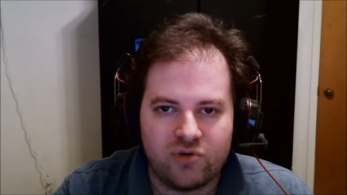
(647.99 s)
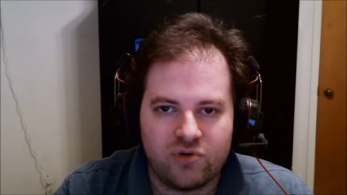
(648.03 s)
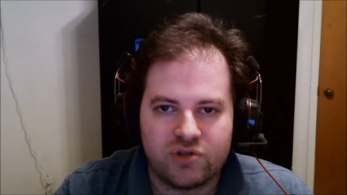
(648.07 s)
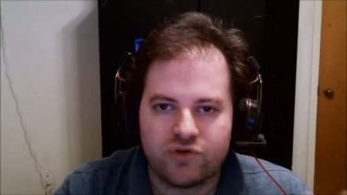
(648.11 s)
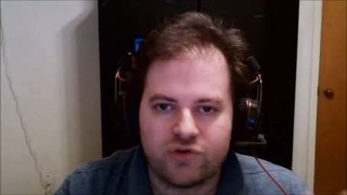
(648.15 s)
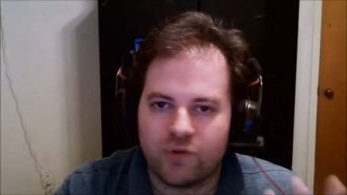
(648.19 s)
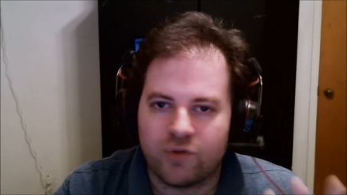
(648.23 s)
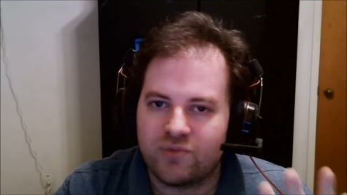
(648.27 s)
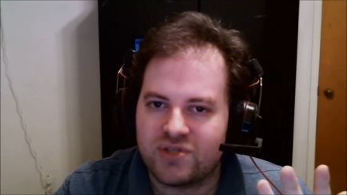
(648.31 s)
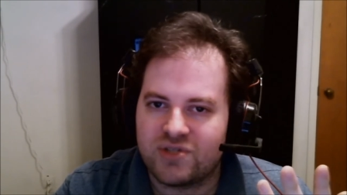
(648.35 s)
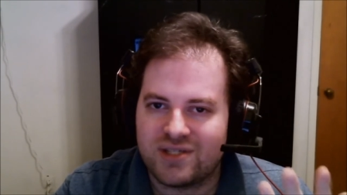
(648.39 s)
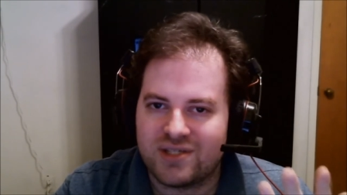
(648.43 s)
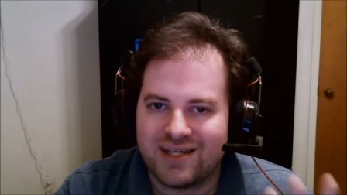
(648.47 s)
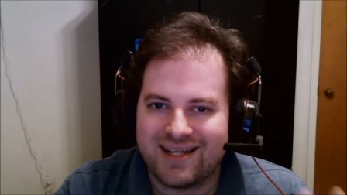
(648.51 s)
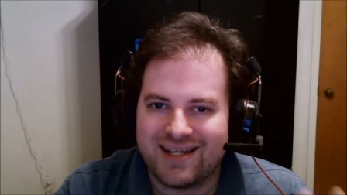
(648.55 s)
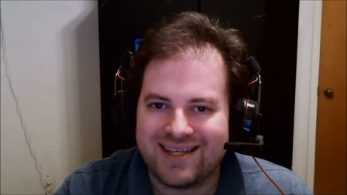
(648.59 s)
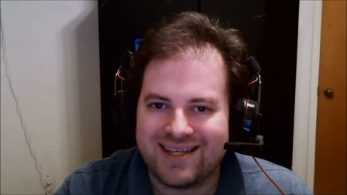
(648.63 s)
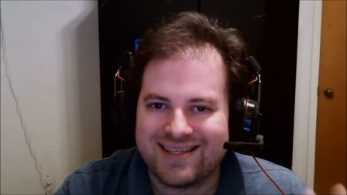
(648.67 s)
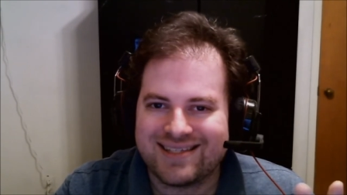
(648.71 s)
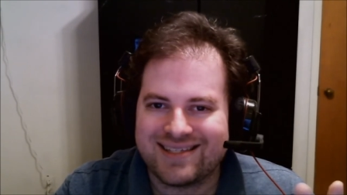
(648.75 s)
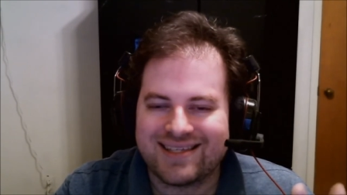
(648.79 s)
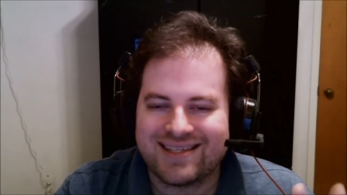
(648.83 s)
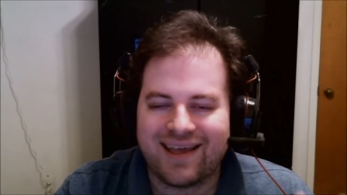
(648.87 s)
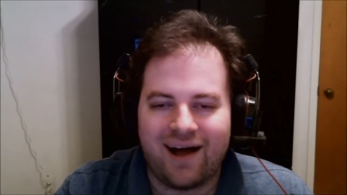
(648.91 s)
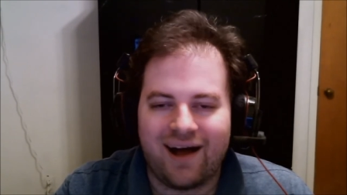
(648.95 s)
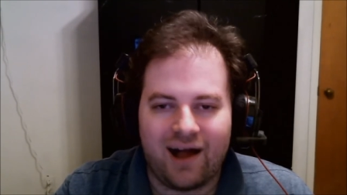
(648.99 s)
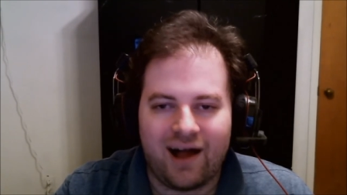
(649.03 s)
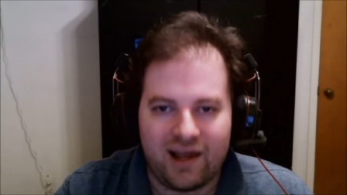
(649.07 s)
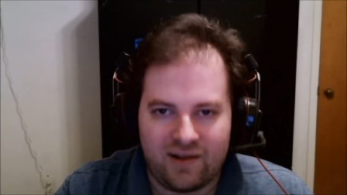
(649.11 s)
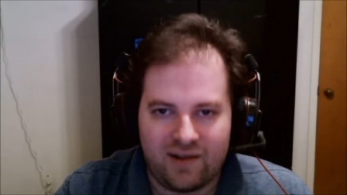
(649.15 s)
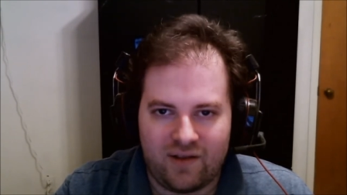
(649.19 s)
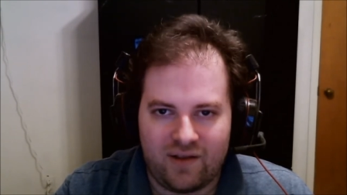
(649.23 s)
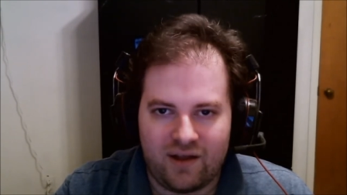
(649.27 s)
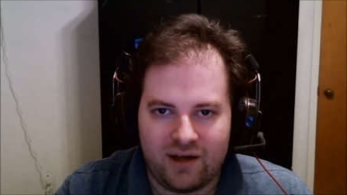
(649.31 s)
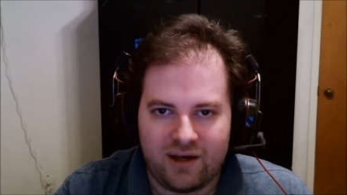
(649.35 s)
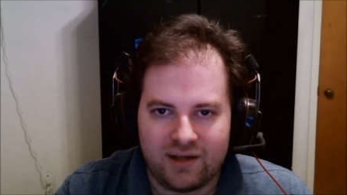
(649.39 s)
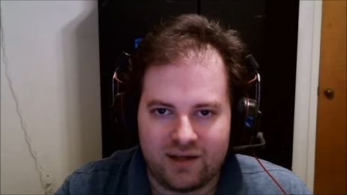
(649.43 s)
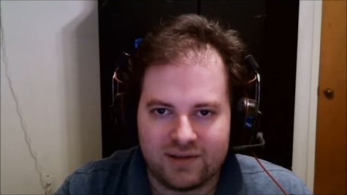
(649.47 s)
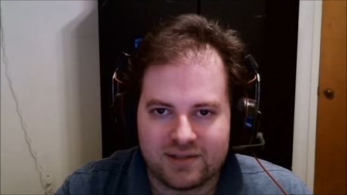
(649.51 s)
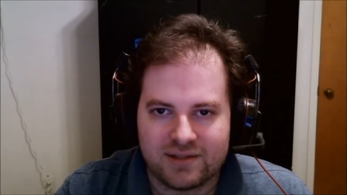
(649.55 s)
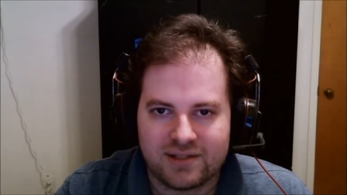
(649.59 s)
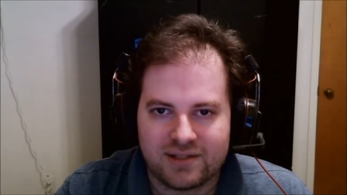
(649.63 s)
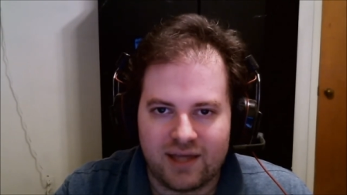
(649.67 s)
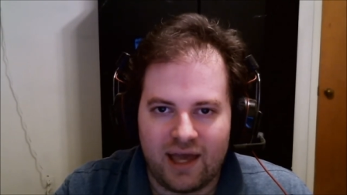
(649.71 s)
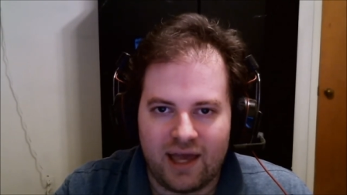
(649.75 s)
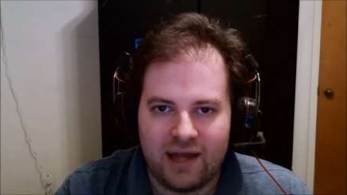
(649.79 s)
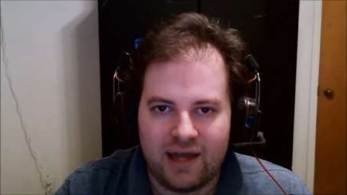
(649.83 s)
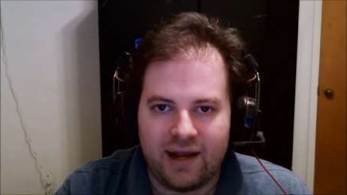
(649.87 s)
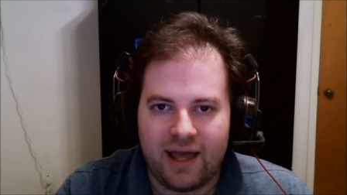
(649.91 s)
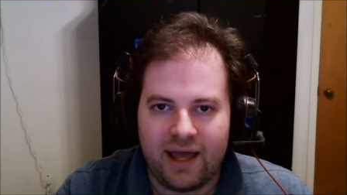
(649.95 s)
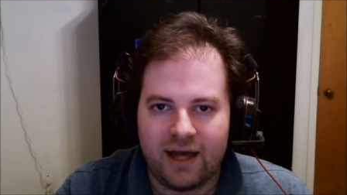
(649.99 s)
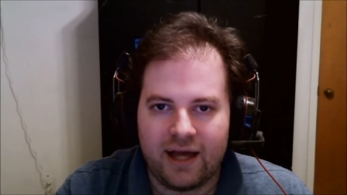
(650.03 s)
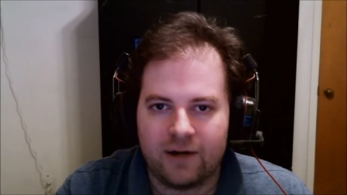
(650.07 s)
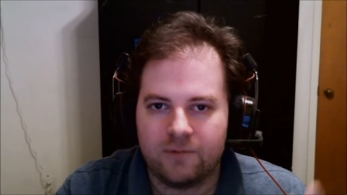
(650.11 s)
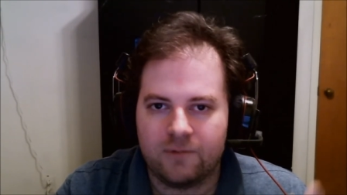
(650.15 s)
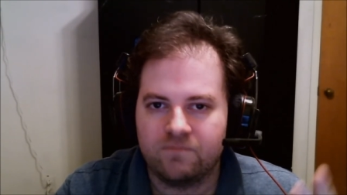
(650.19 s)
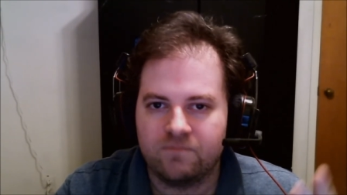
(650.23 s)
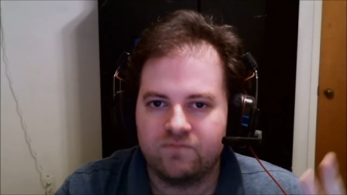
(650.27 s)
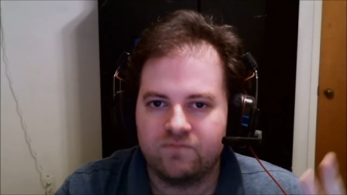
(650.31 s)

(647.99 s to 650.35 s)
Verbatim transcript: is from City Skylines and how